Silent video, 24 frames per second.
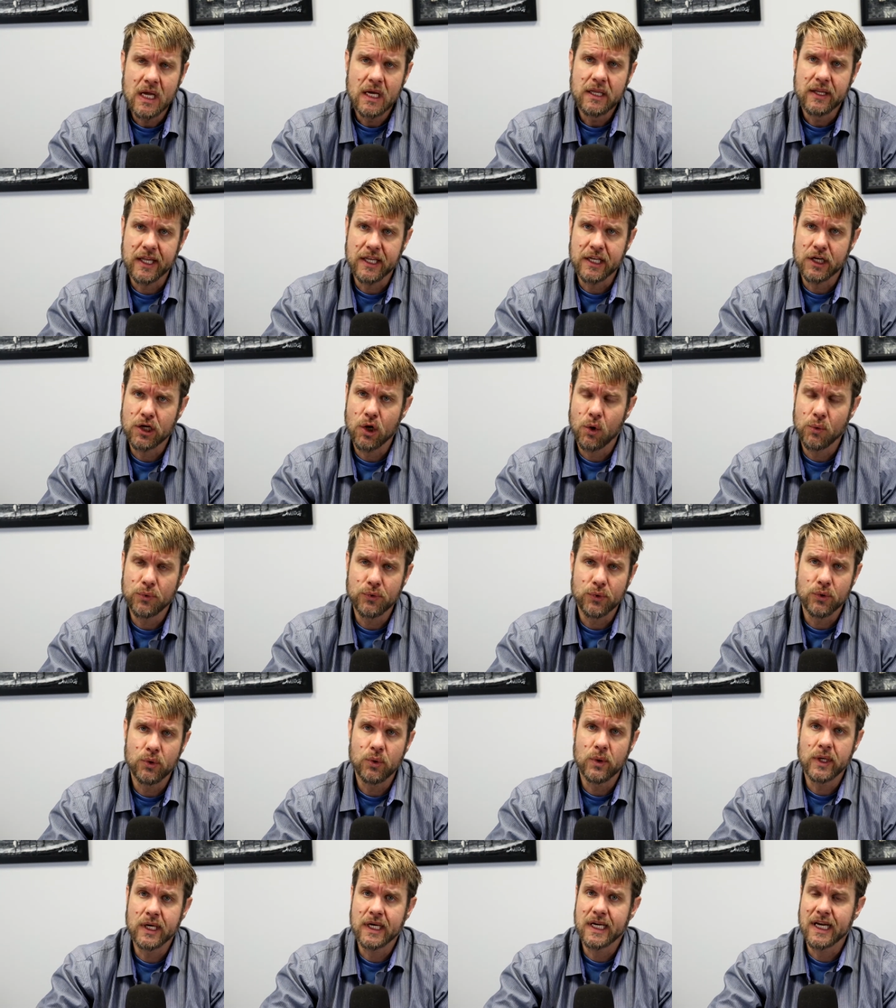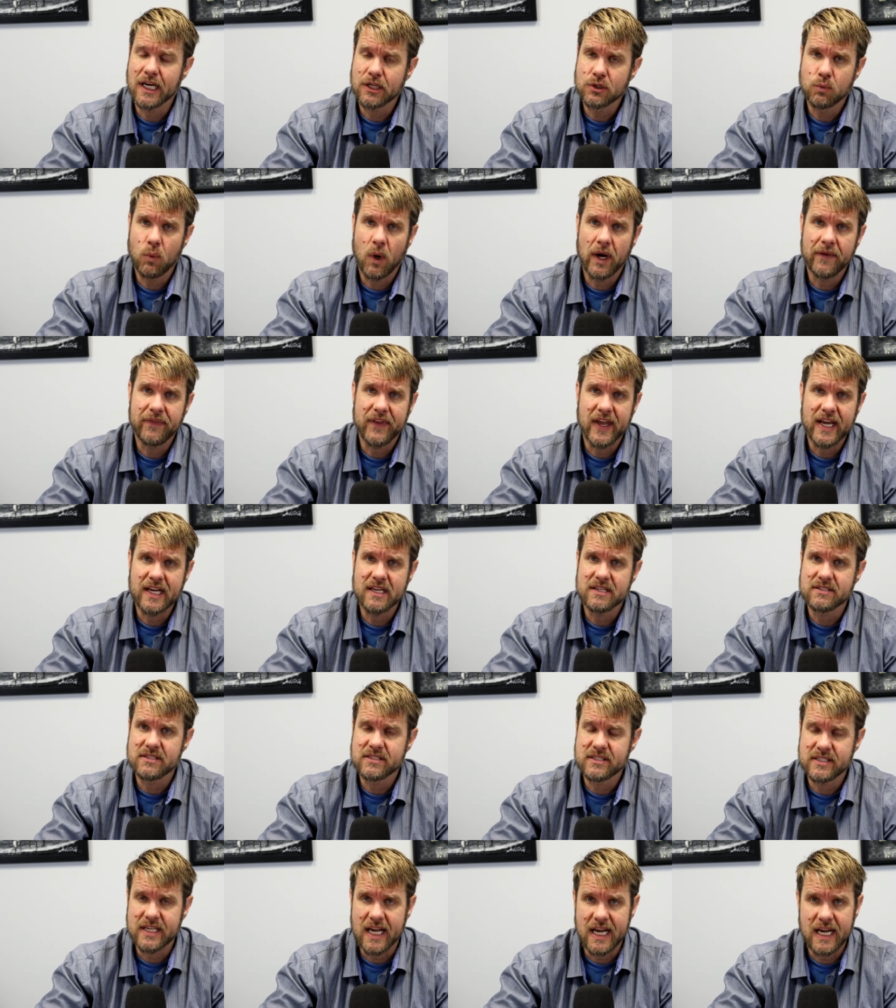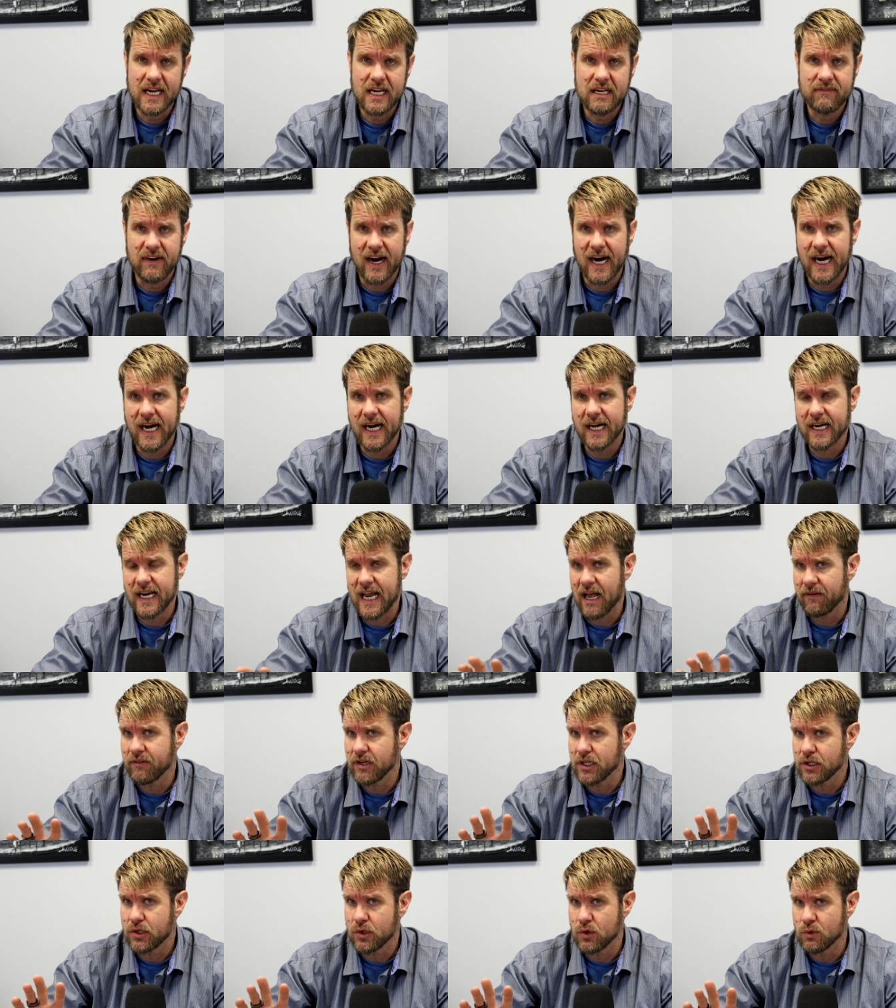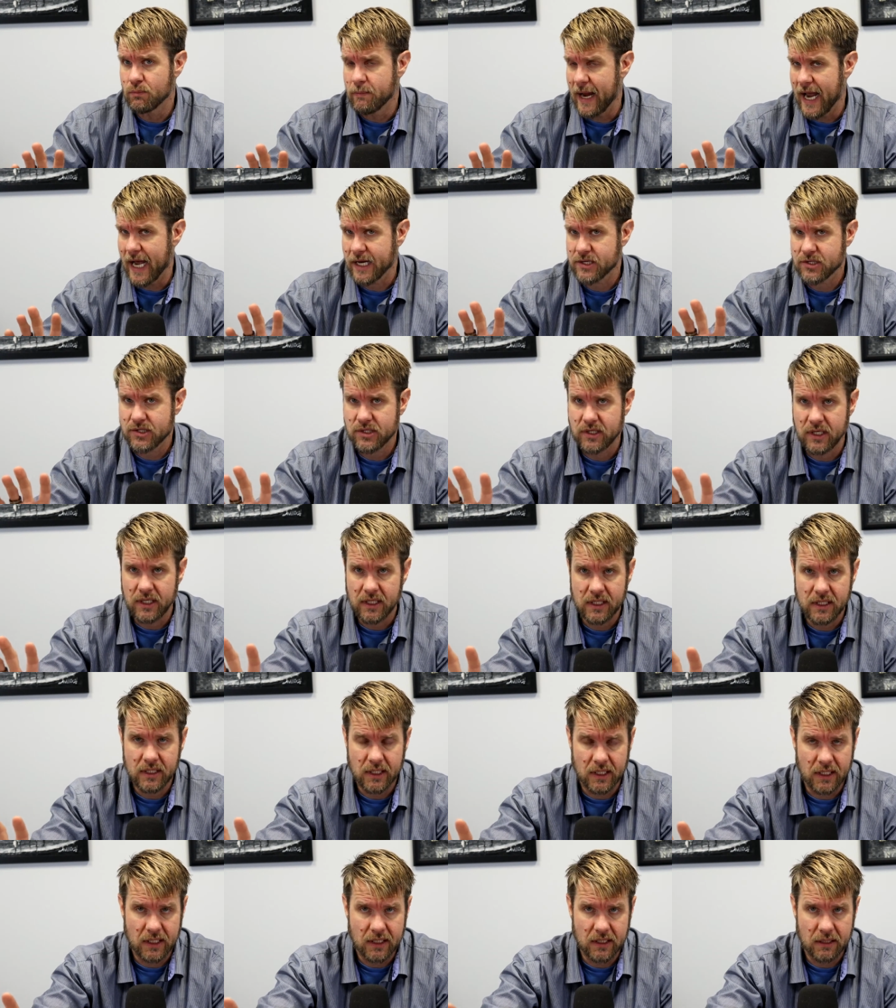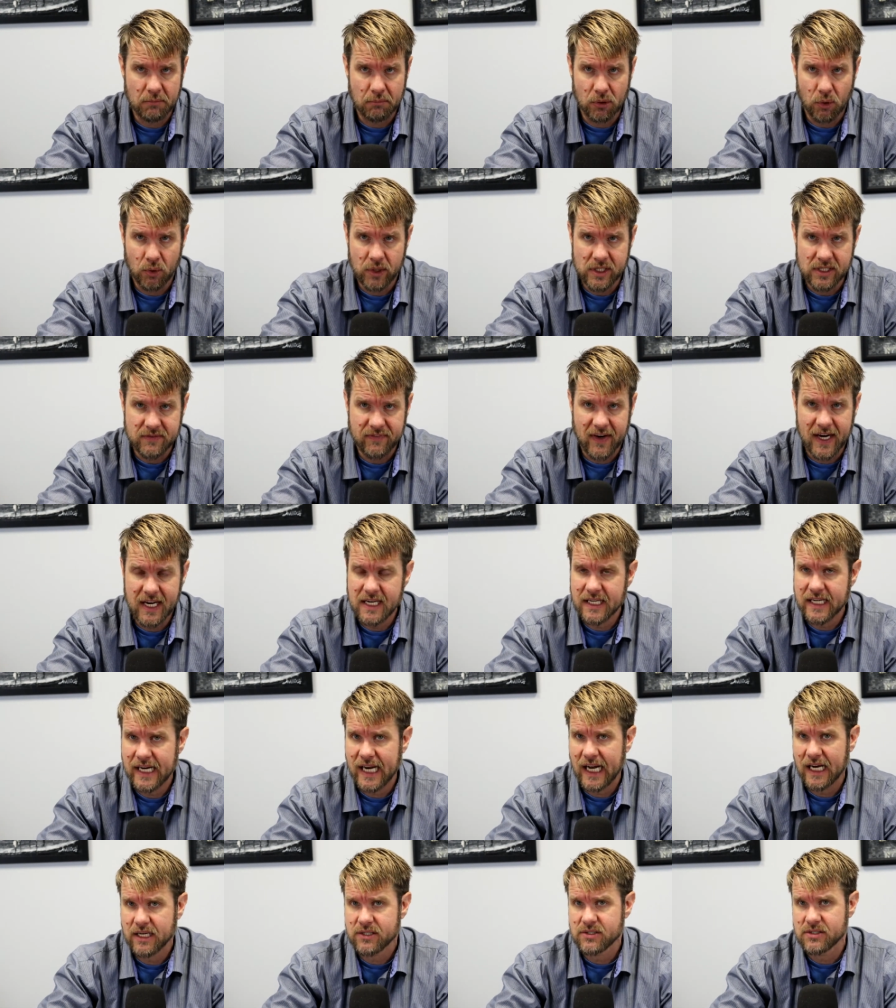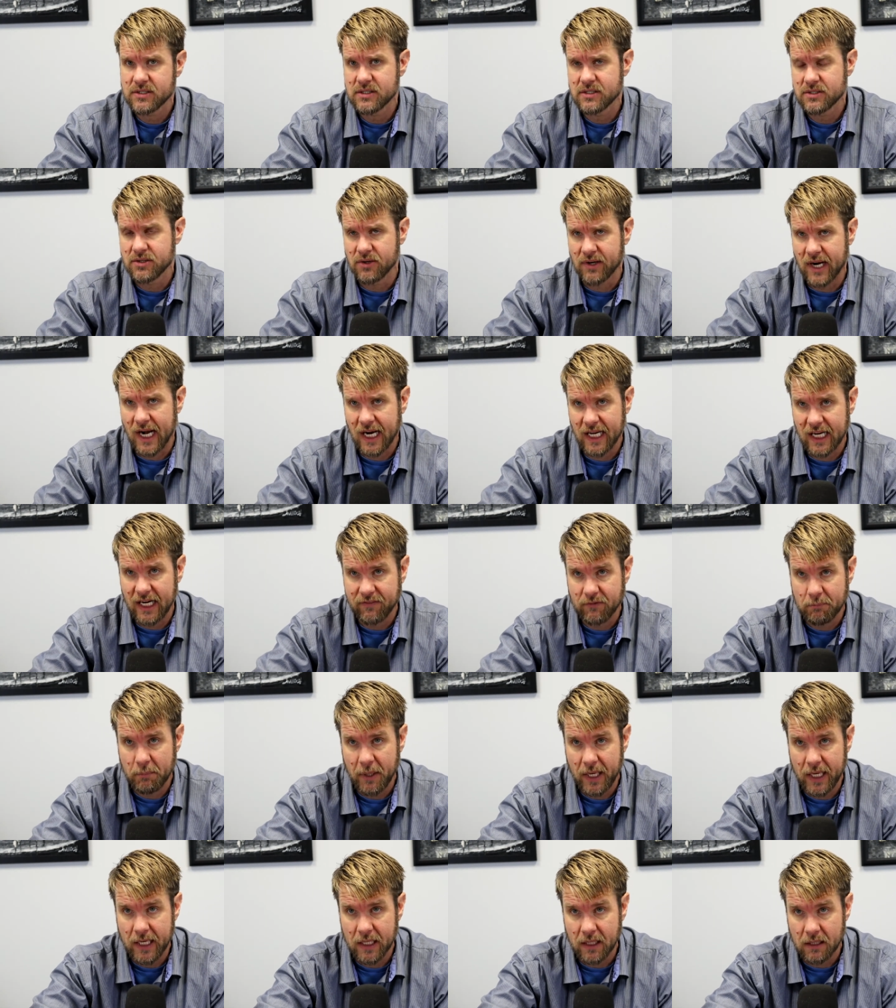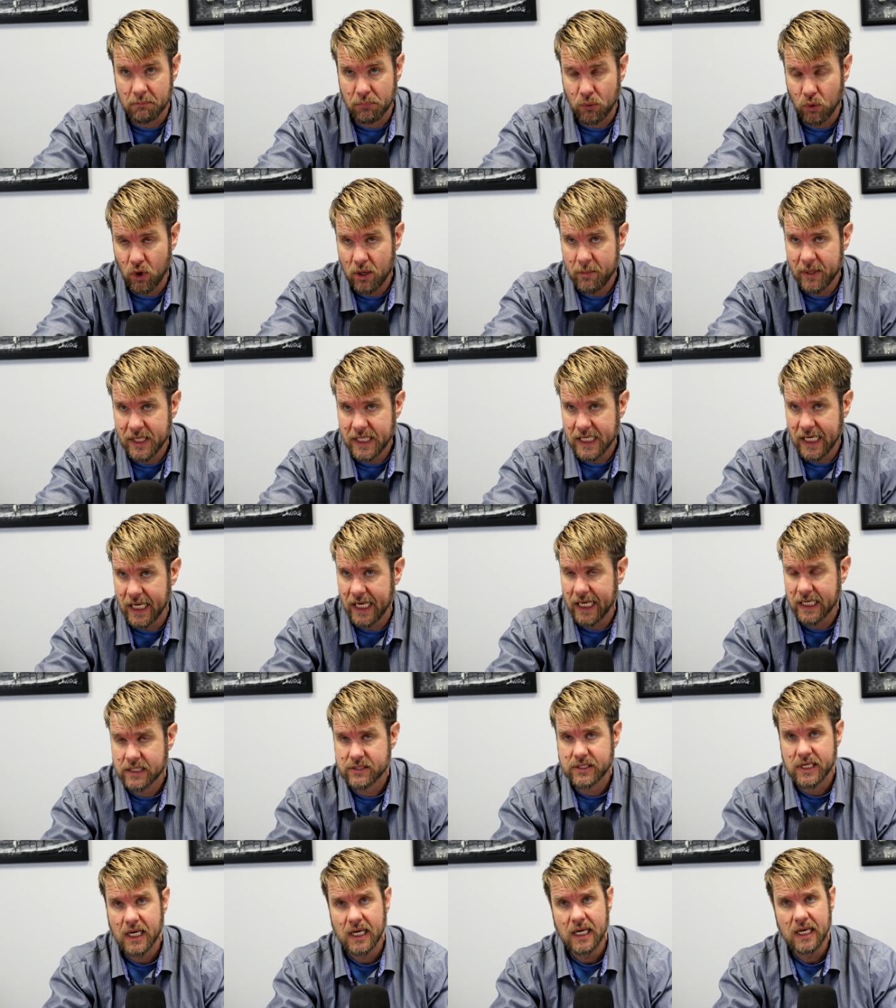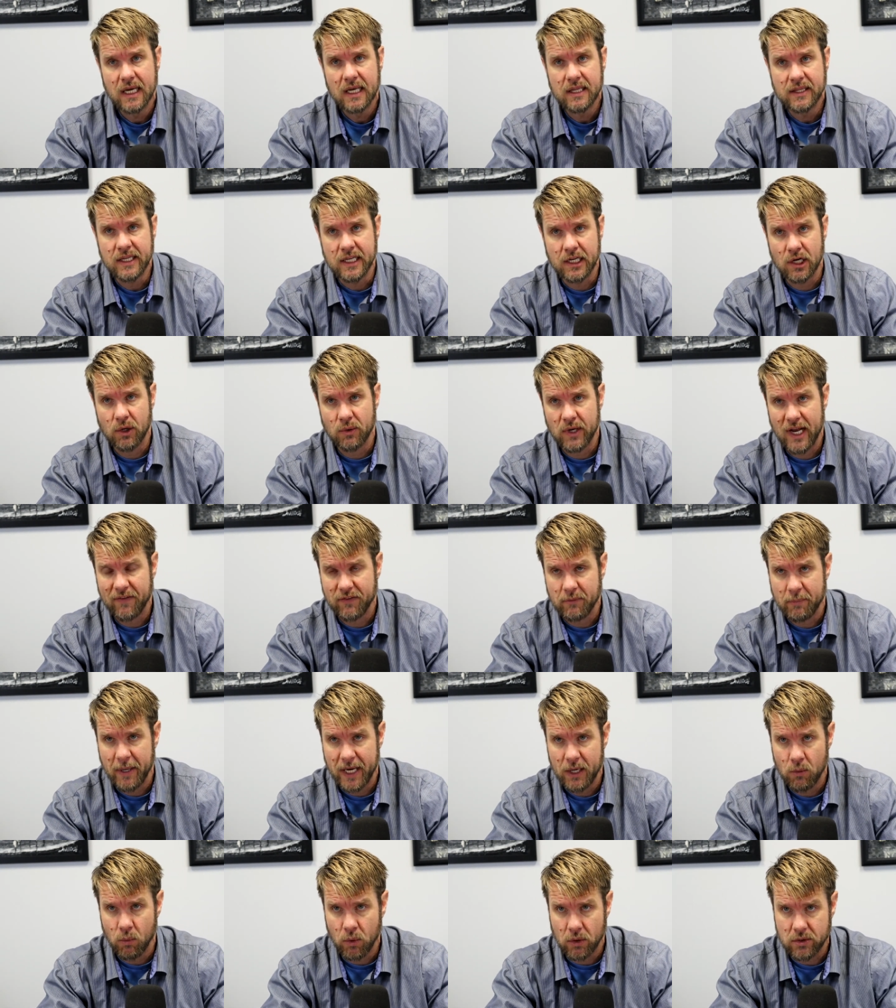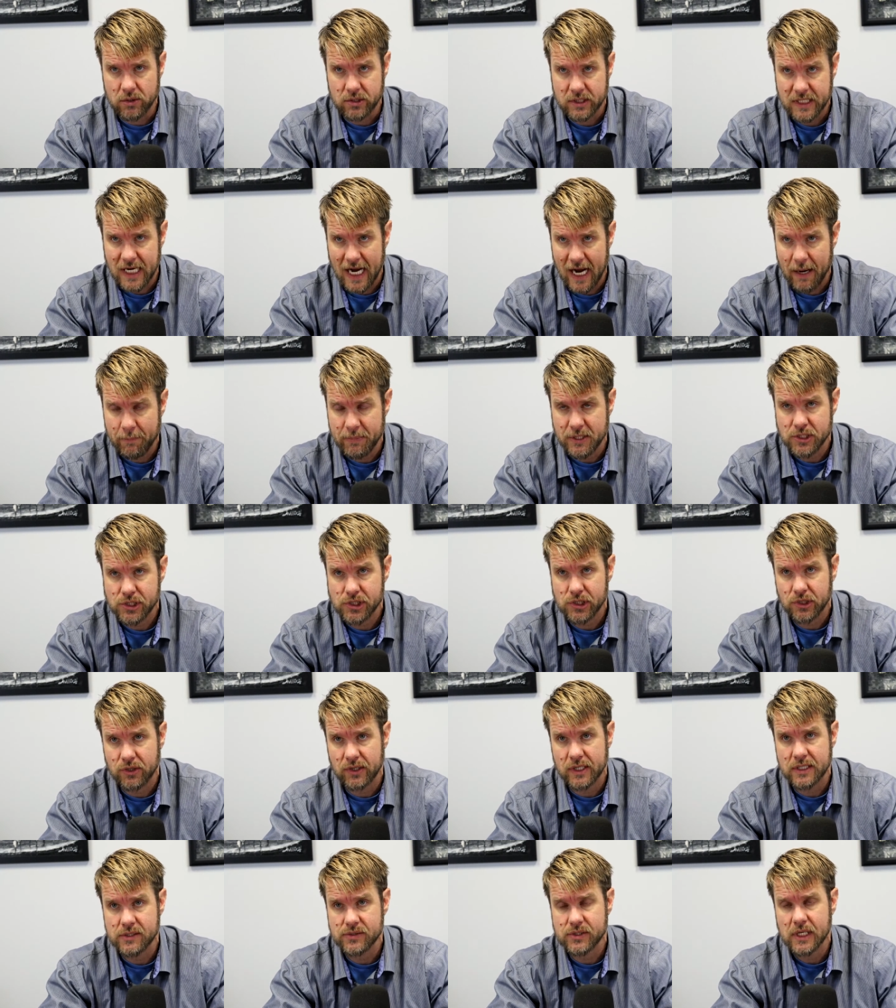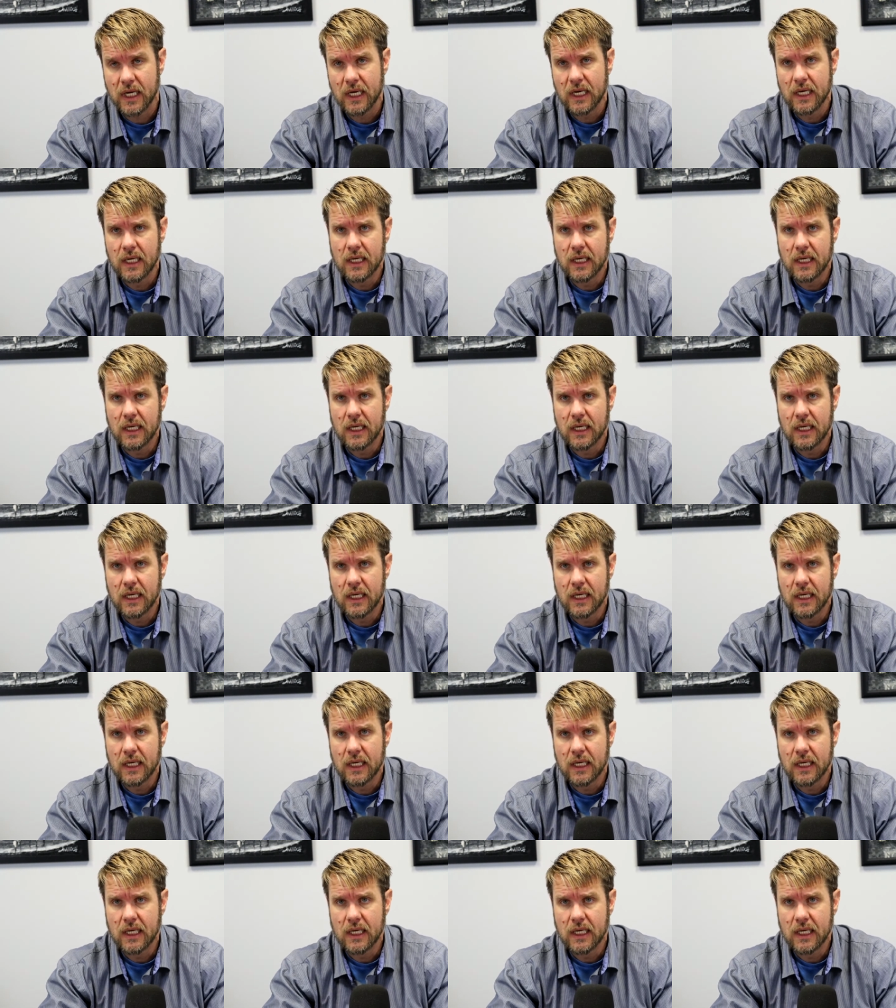They can go through and guess what? They can save on having to match the employees' FICA taxes. They're not going to have to pay unemployment tax. They don't have to pay workers' comp insurance.